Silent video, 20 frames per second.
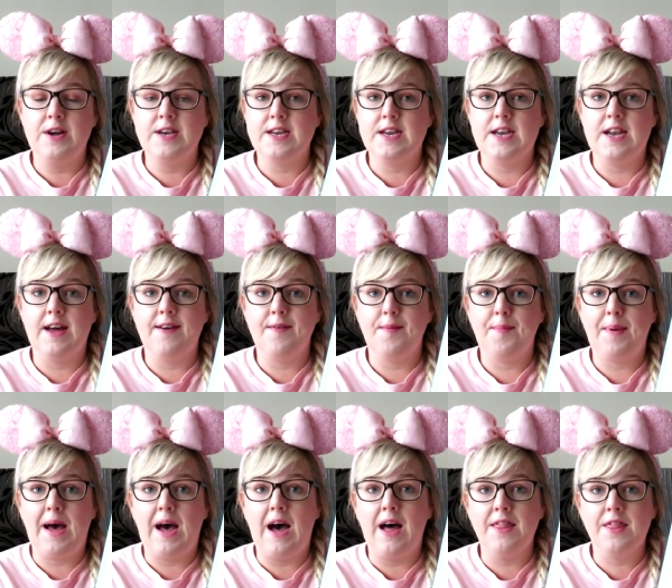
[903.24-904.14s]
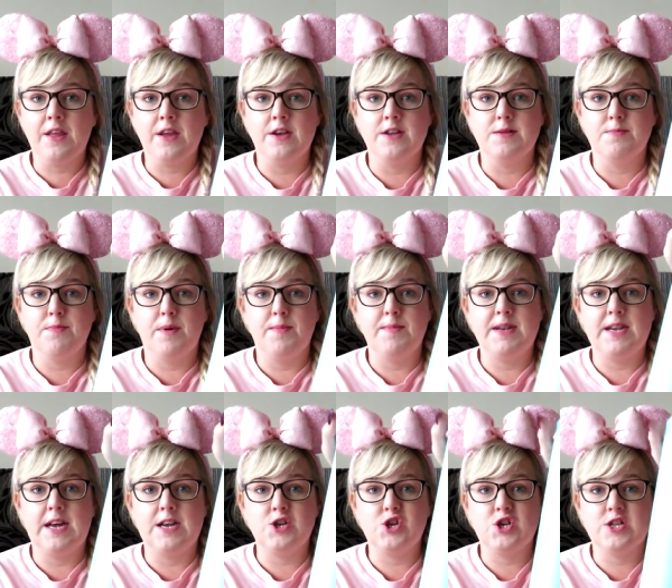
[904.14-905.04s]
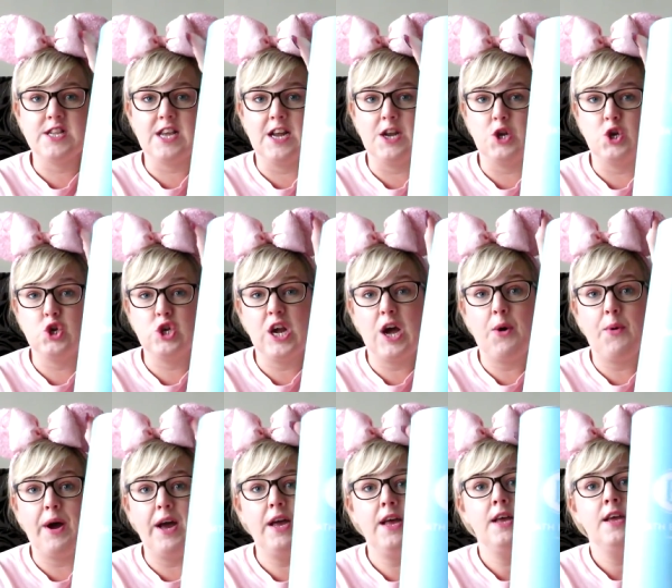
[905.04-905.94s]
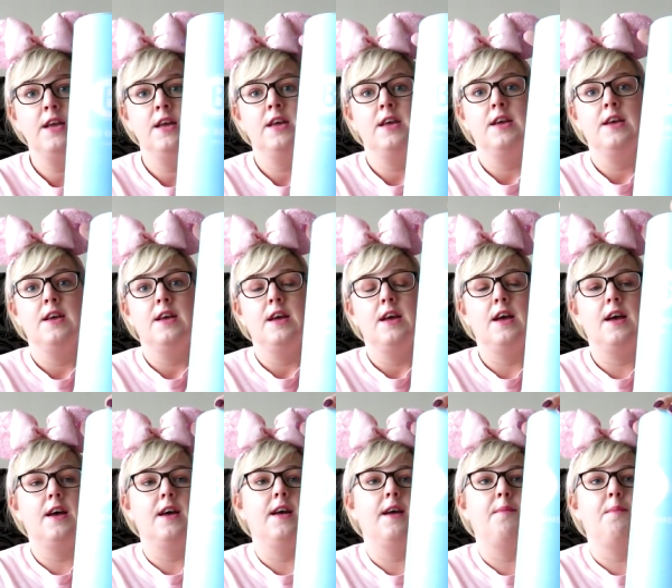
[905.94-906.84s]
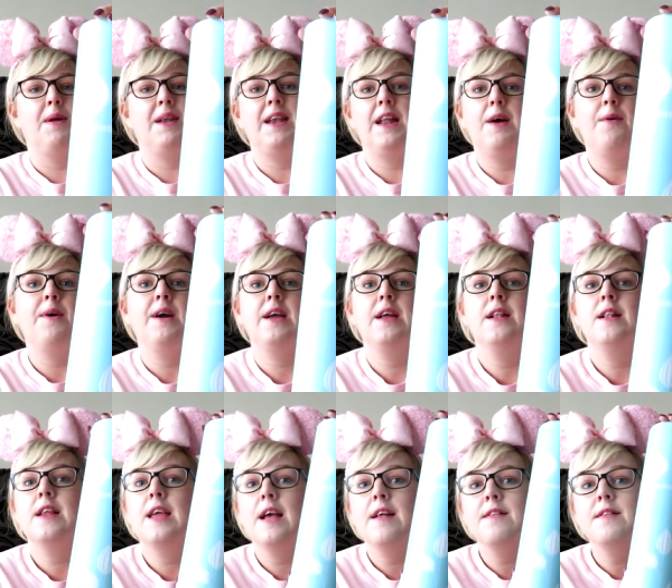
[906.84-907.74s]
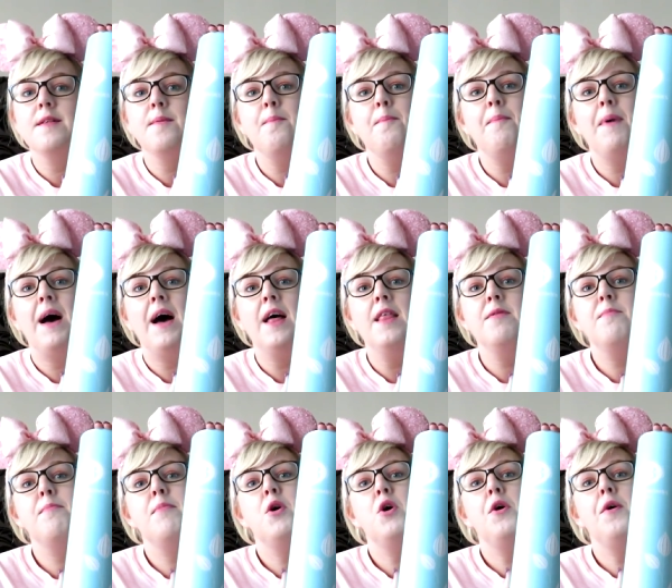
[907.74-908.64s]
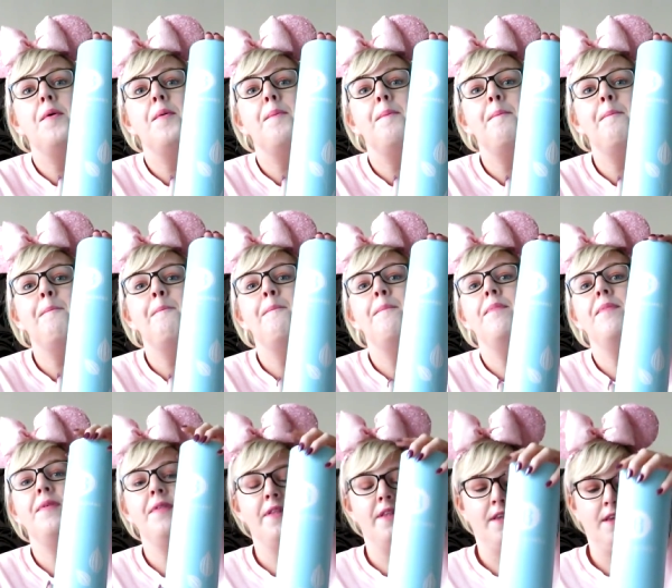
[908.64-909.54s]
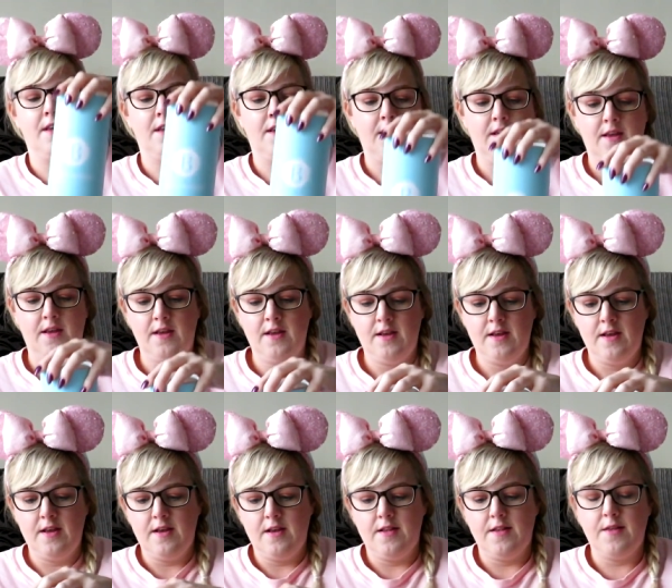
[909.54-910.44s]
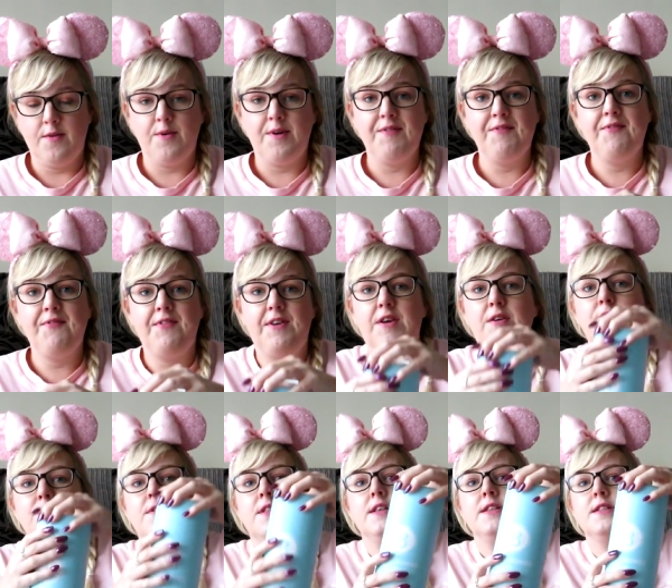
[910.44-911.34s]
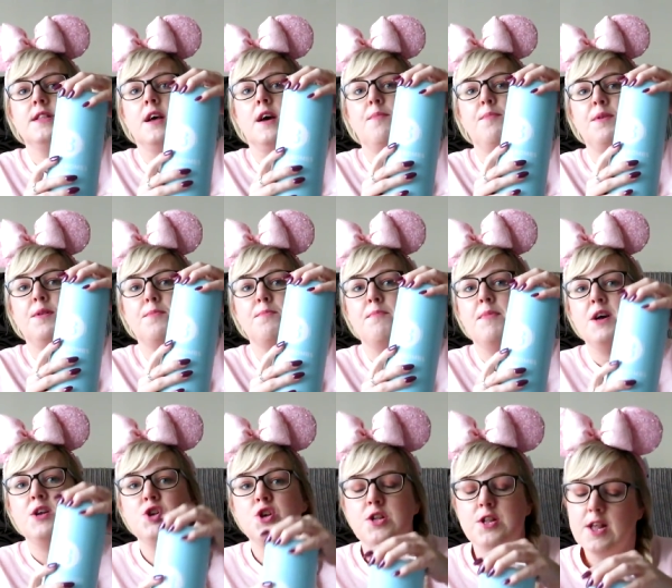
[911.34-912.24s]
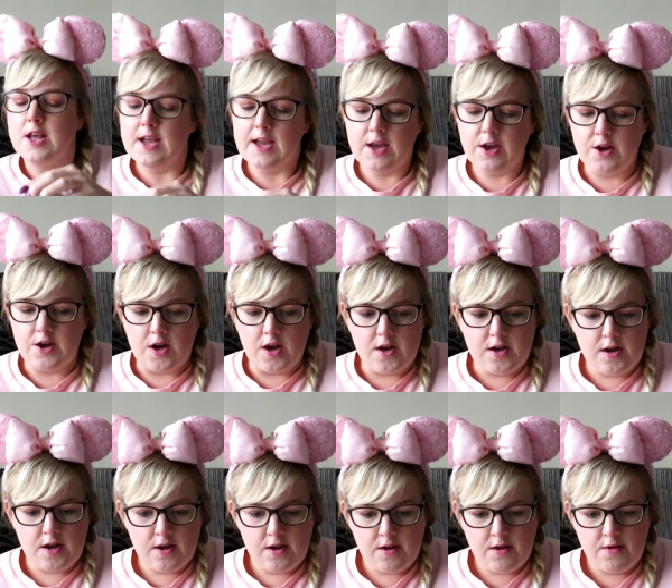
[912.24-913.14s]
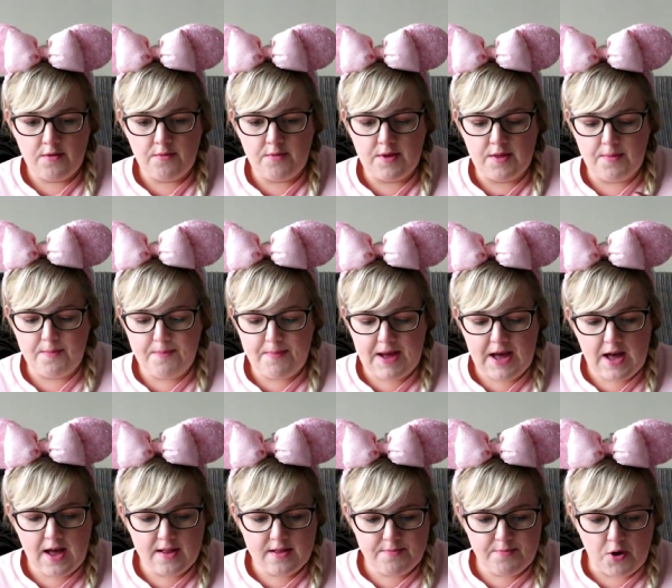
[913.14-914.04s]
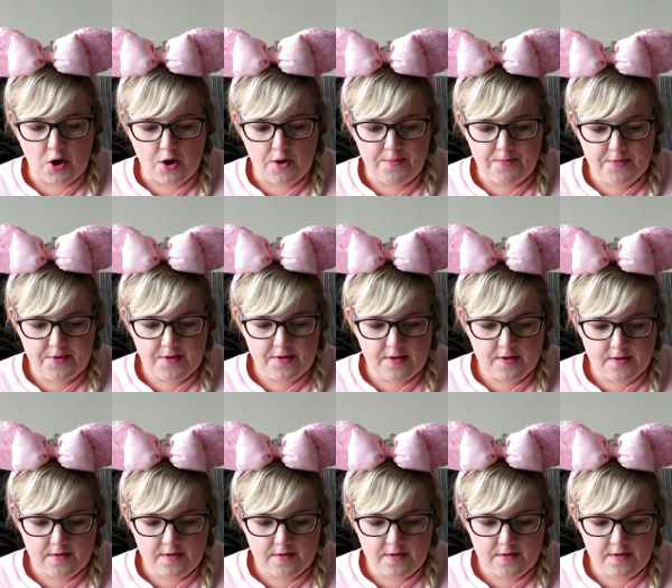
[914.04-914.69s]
I didn't have a bath because mum and dad just had a shower. Um, and now I can get some bath bombs. So I filled this up as much as I could with bath bombs.